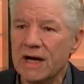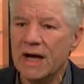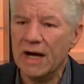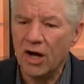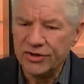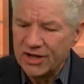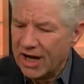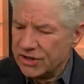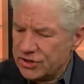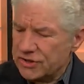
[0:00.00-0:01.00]
uh,
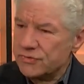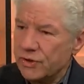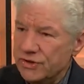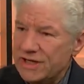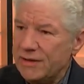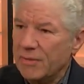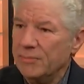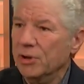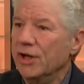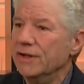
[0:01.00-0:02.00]
autogenous, where you take my
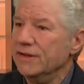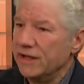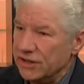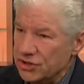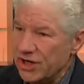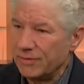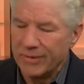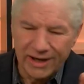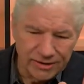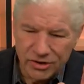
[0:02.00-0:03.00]
blood and then inject
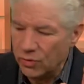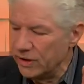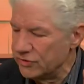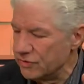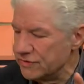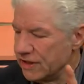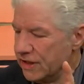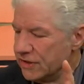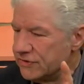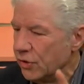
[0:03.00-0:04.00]
my, no interest.
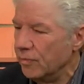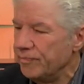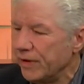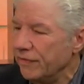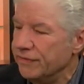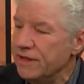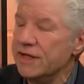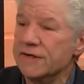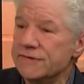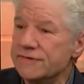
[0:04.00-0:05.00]
So
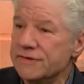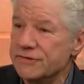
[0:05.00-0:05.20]
this